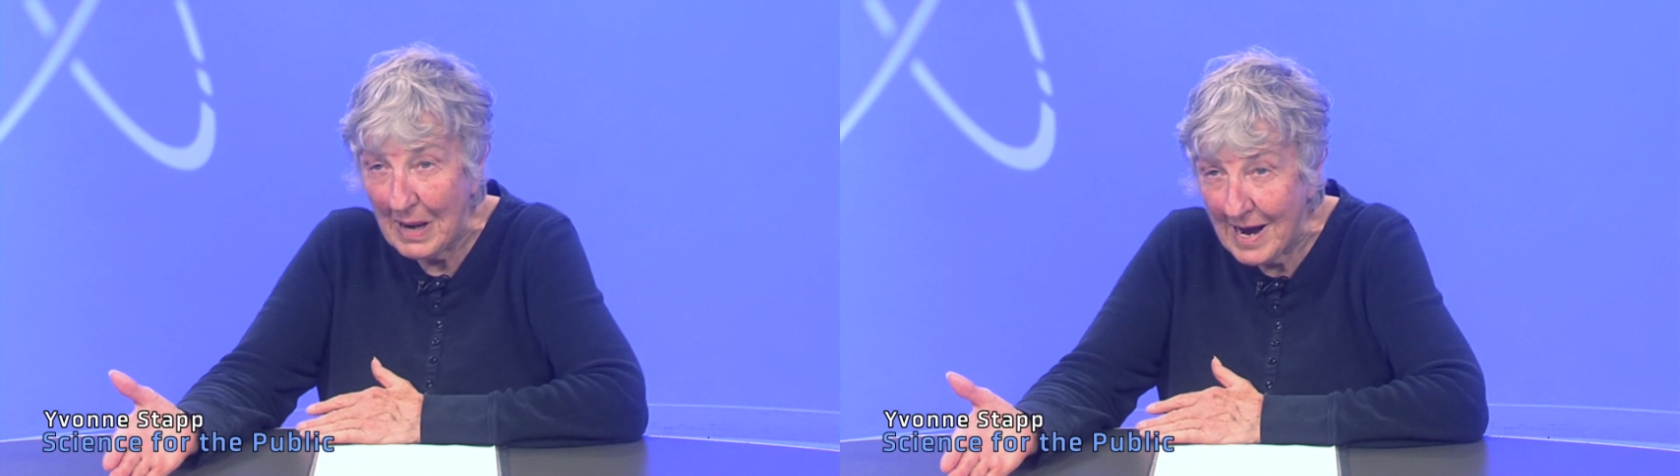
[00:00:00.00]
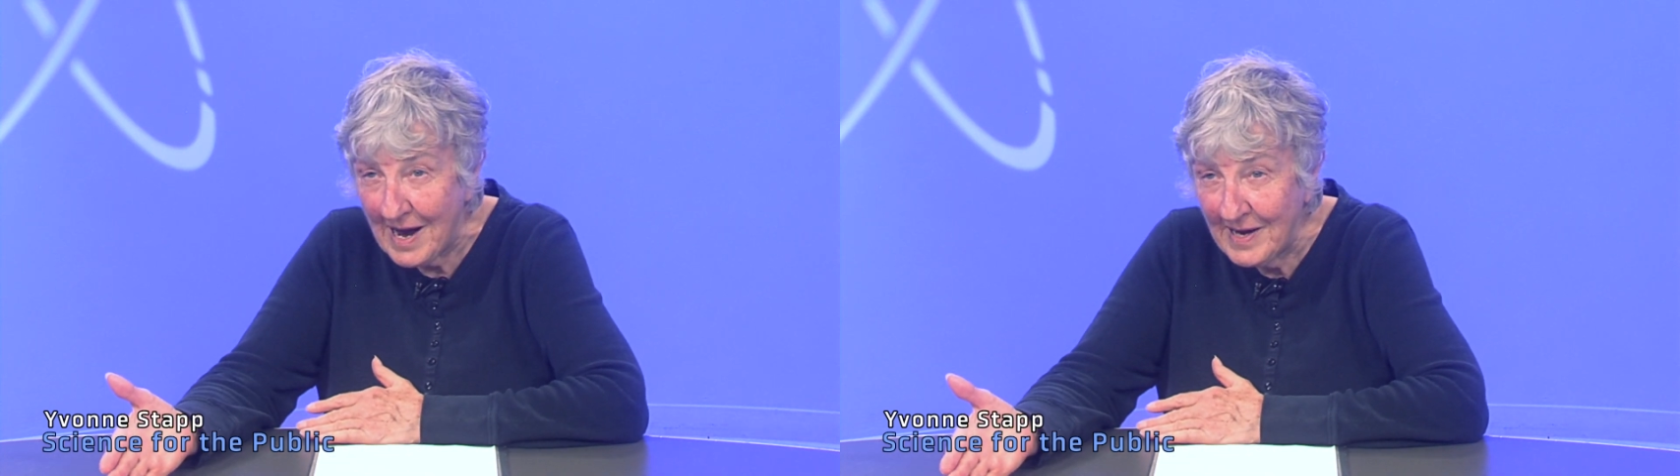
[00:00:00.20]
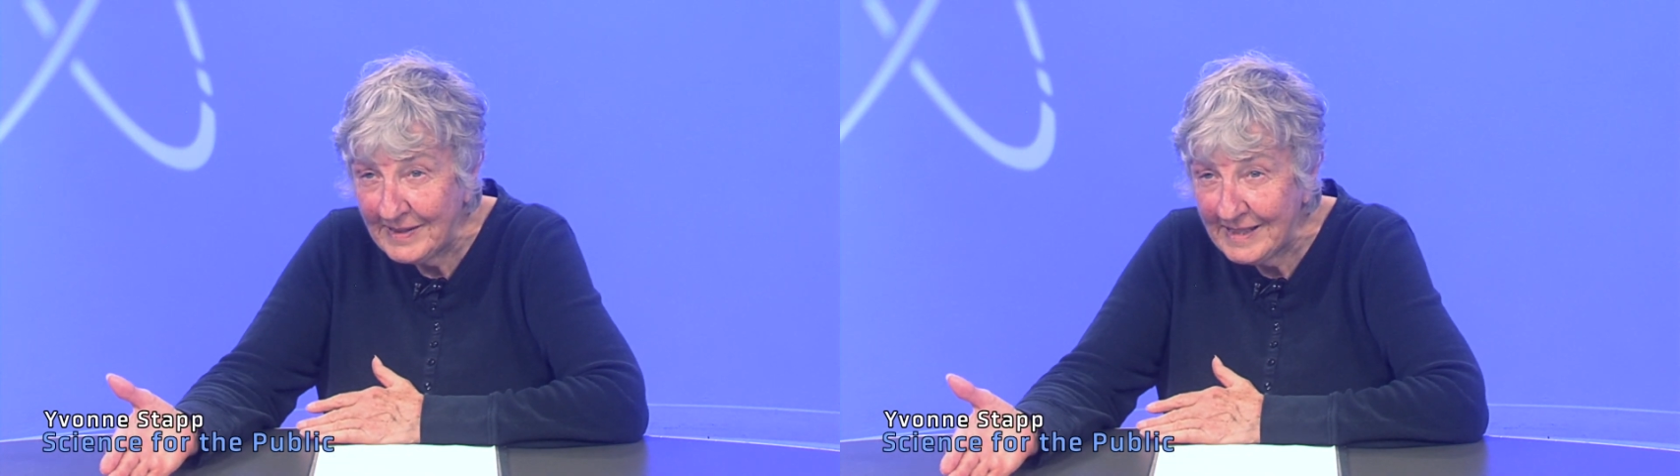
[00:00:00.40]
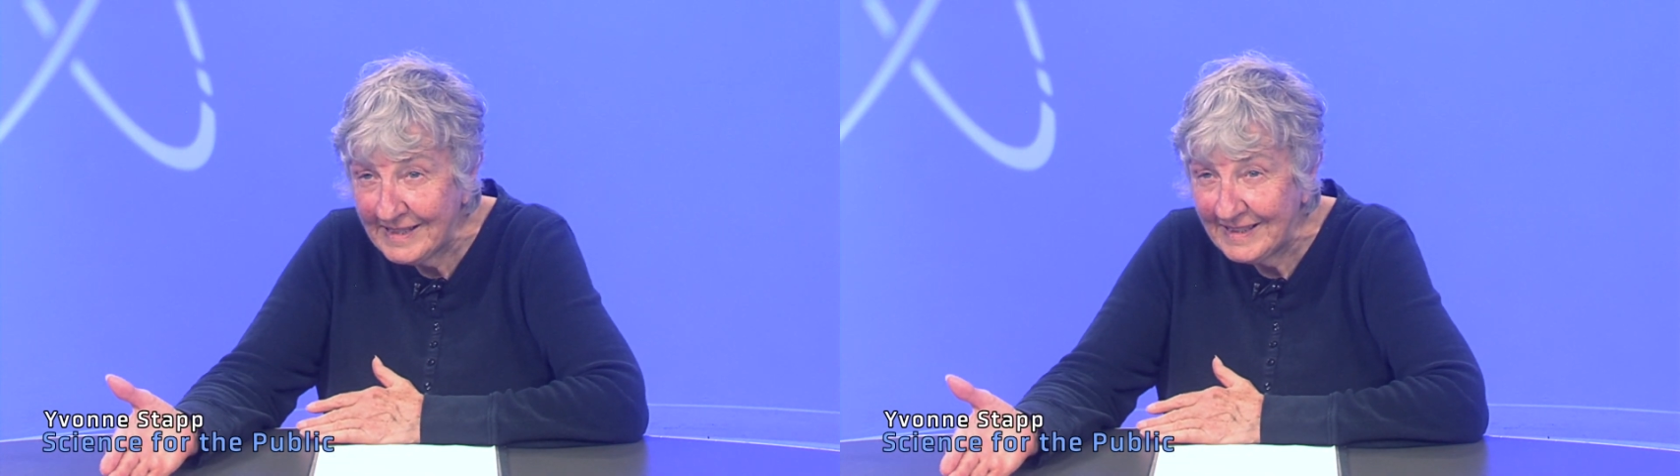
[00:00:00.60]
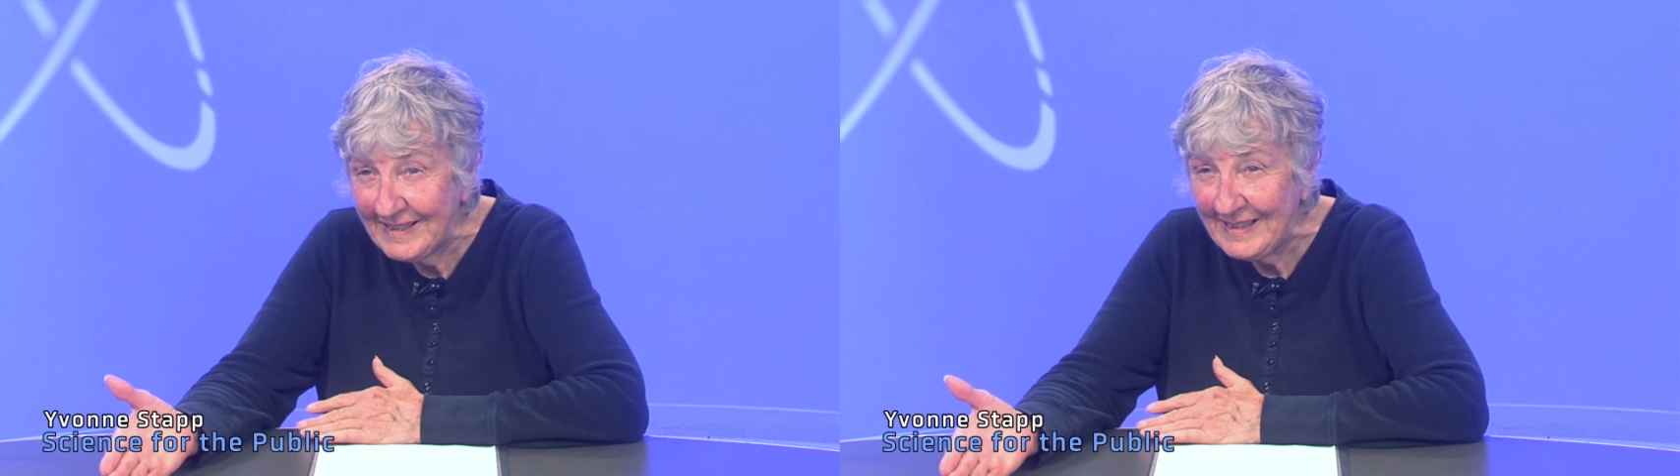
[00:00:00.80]

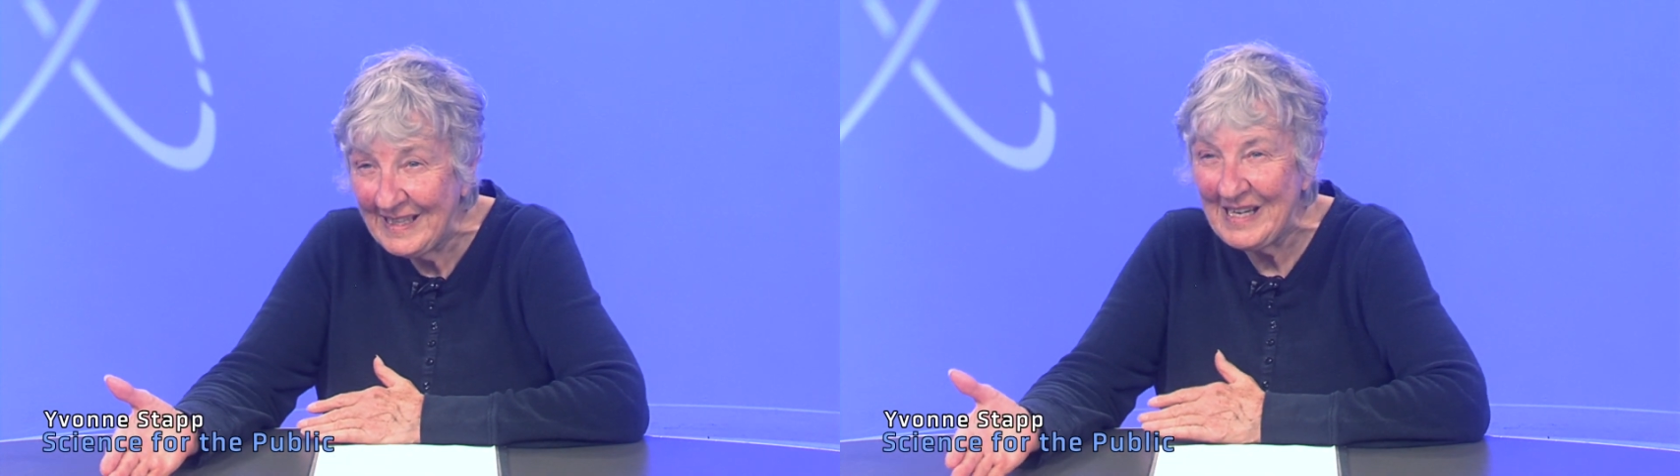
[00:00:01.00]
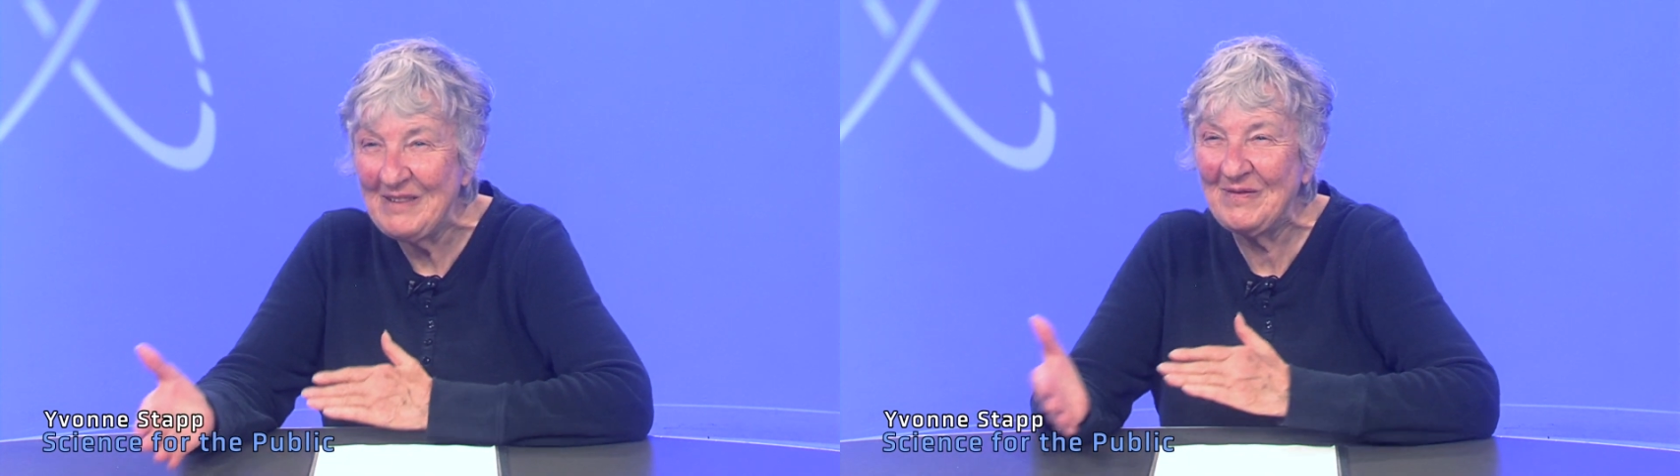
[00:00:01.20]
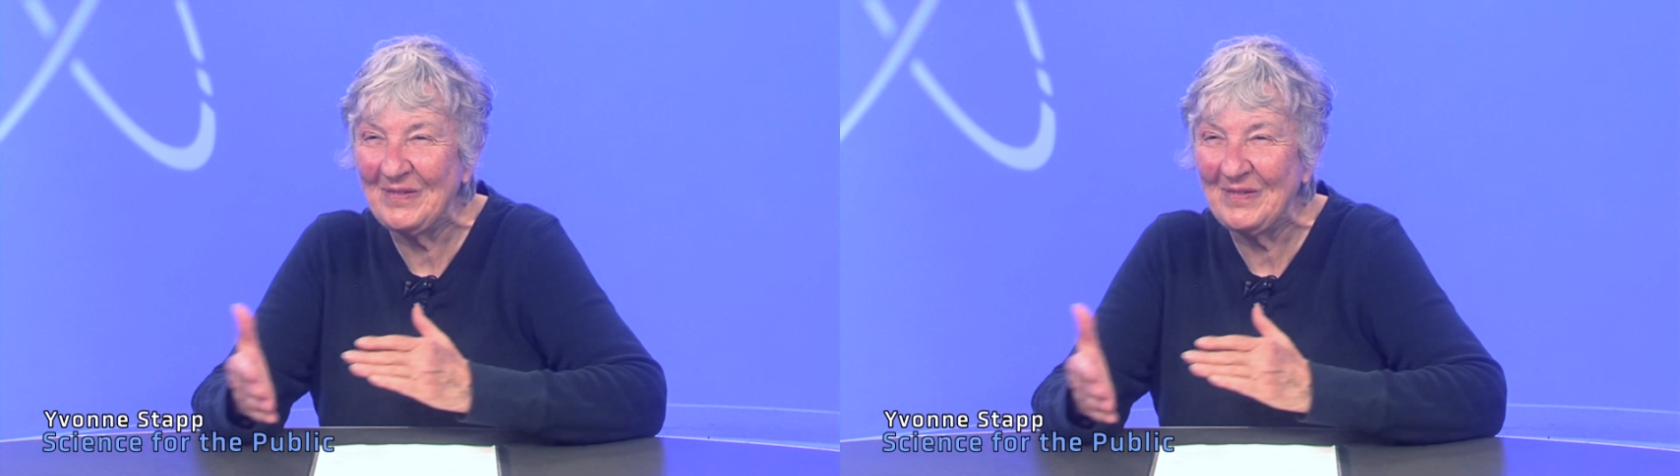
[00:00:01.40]
bionic leaf.